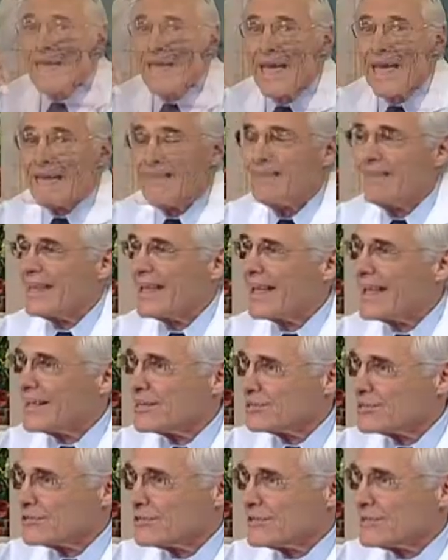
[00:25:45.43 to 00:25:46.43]
And the
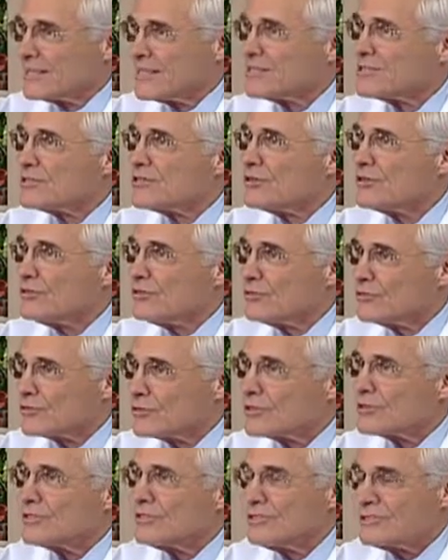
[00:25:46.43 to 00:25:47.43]
answer is the
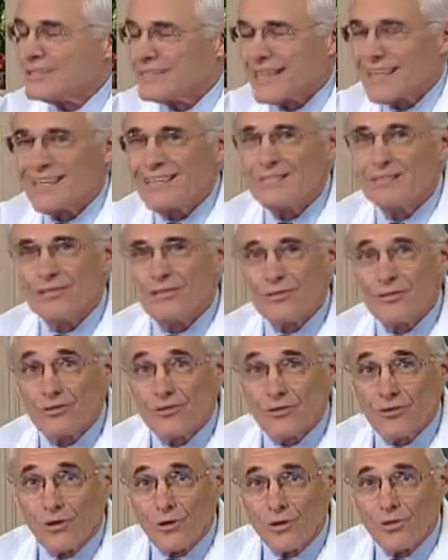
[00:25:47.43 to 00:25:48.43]
neural cells
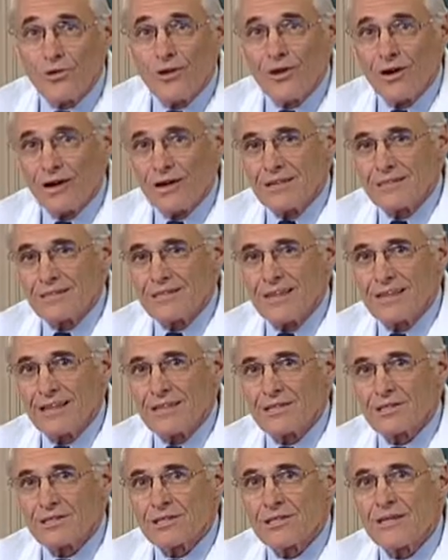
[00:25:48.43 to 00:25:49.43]
don't cause
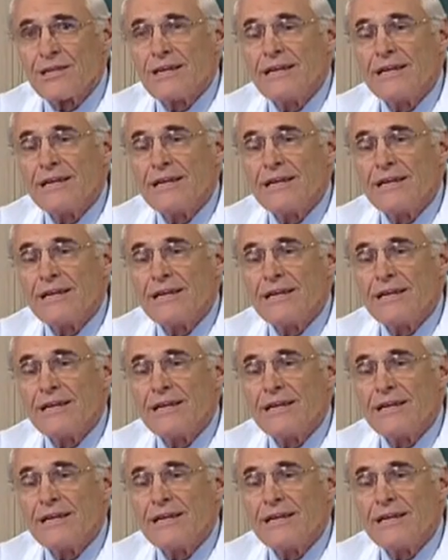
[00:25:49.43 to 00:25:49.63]
cancer.